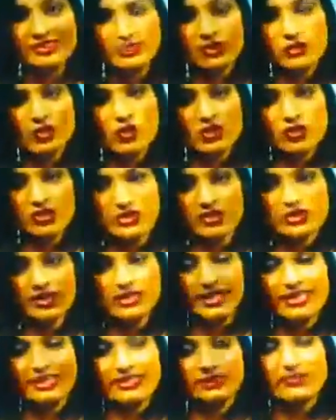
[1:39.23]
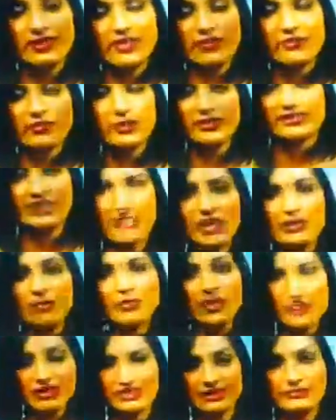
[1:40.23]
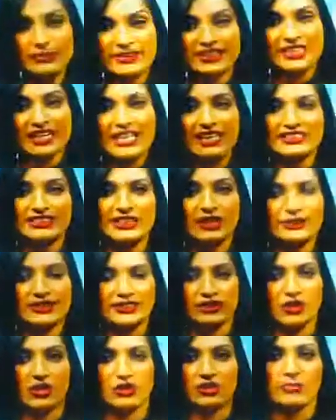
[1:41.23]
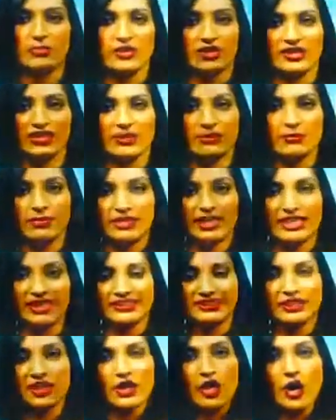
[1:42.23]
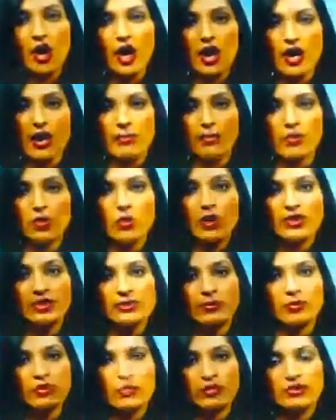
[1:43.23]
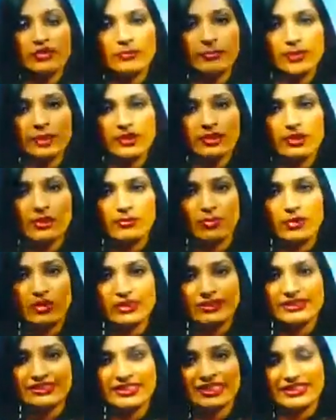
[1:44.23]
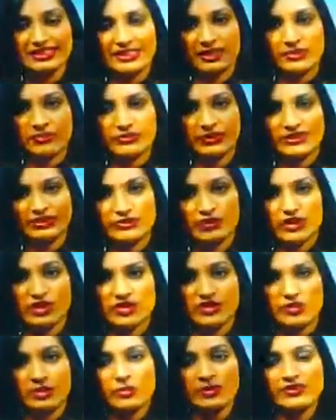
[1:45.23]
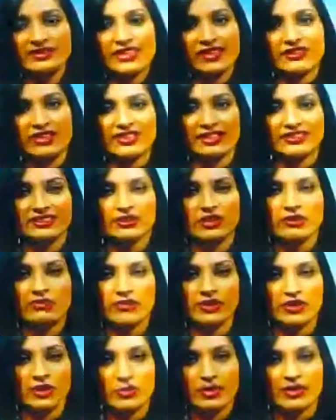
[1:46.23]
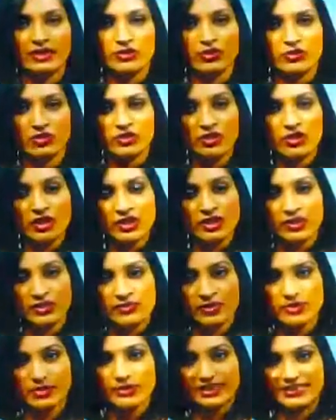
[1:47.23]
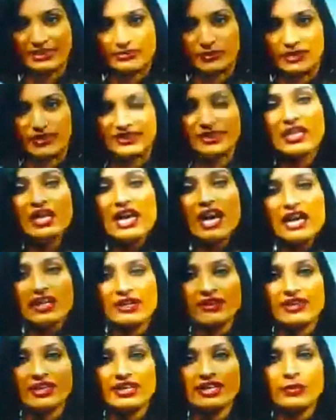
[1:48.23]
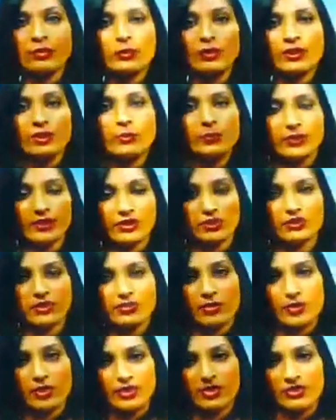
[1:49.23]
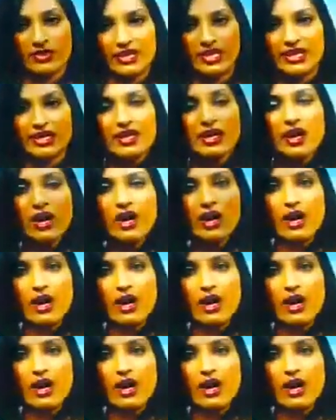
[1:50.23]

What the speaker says: he's got in his favour is that Marks and Spencer has now started putting in place quite important building blocks in its infrastructure. We've seen that it's done very well in online over Christmas, and I think it will build upon that.